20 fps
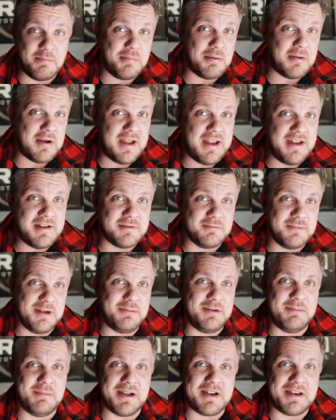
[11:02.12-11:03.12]
price.
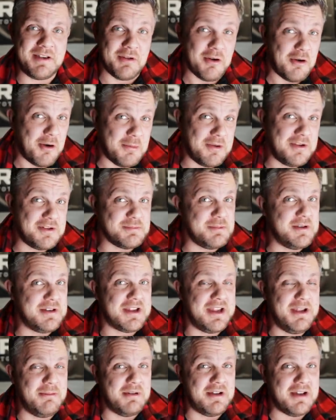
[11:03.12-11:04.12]
Maybe Big Tommy's been
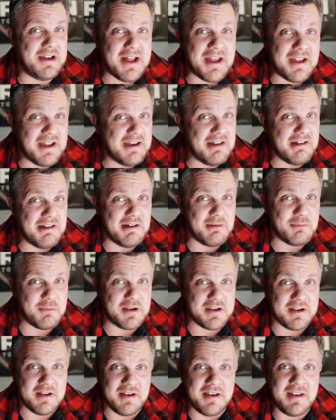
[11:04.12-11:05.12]
keeping an eye on it and
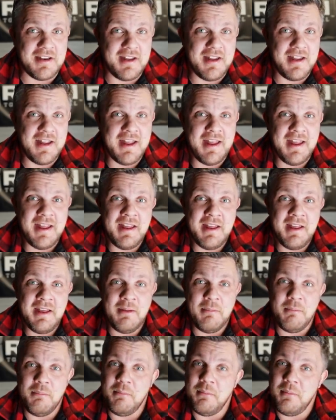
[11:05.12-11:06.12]
we could
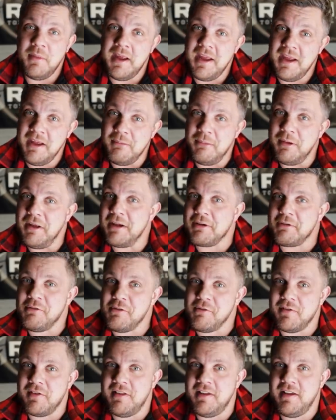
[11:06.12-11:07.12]
Maybe
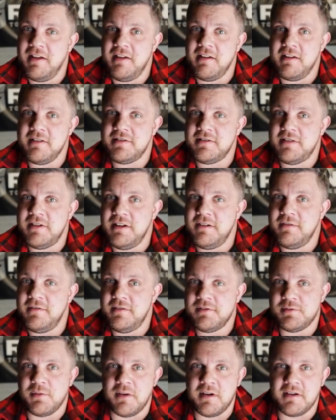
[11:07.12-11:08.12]
go over there and see if
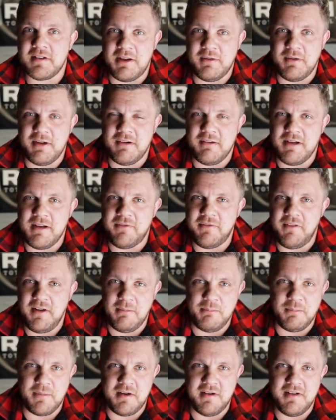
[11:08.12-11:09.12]
he's worked out a rough
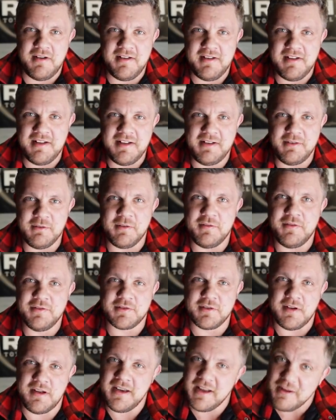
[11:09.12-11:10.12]
number. I don't know if
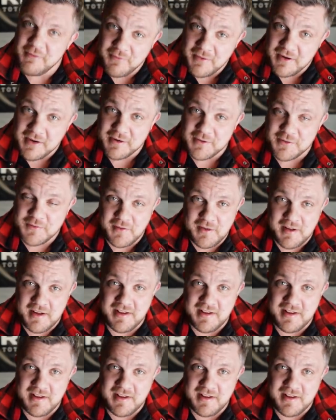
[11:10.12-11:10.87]
he's got enough fingers for